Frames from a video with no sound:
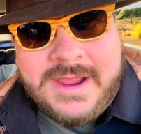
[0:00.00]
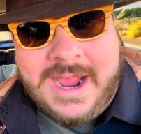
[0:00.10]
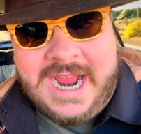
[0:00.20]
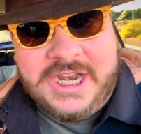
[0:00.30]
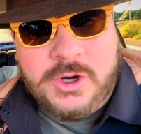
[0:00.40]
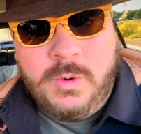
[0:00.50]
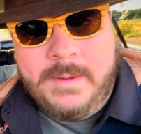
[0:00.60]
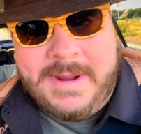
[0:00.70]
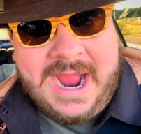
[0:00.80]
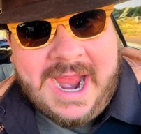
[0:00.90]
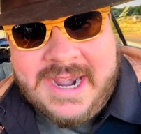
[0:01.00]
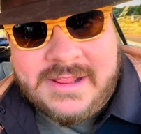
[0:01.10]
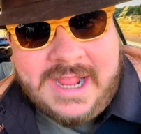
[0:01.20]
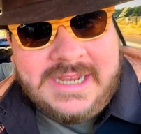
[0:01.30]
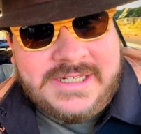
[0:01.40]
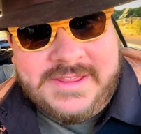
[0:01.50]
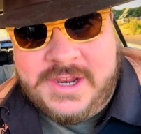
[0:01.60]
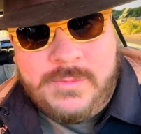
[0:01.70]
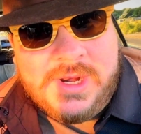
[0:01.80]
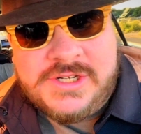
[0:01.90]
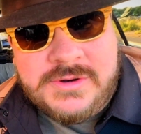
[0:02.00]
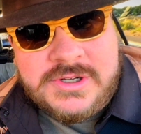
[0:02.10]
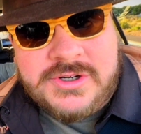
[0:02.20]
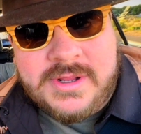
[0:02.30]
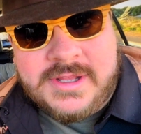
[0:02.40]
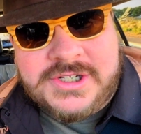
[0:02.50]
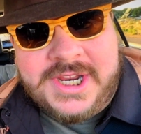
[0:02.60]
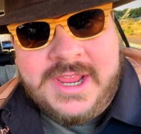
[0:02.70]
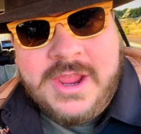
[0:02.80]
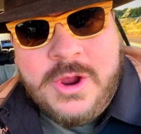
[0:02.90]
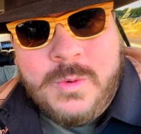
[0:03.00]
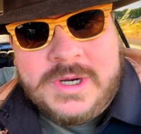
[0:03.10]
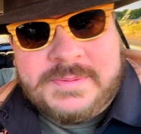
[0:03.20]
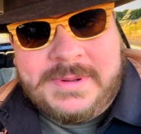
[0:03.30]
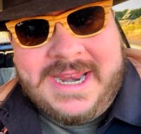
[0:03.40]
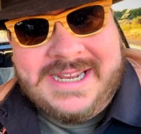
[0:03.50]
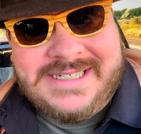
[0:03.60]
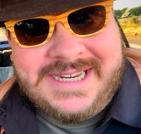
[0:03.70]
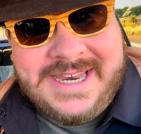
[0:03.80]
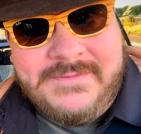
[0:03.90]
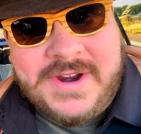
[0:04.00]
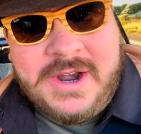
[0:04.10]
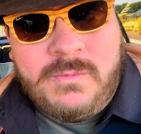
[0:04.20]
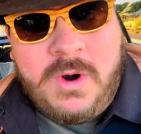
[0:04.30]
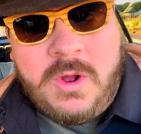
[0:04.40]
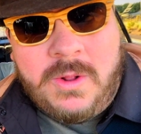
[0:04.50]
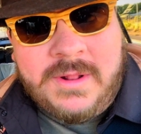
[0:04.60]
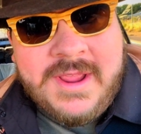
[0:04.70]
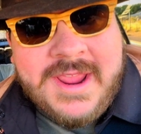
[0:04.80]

I grew up idolizing the original trilogy, which played a significant role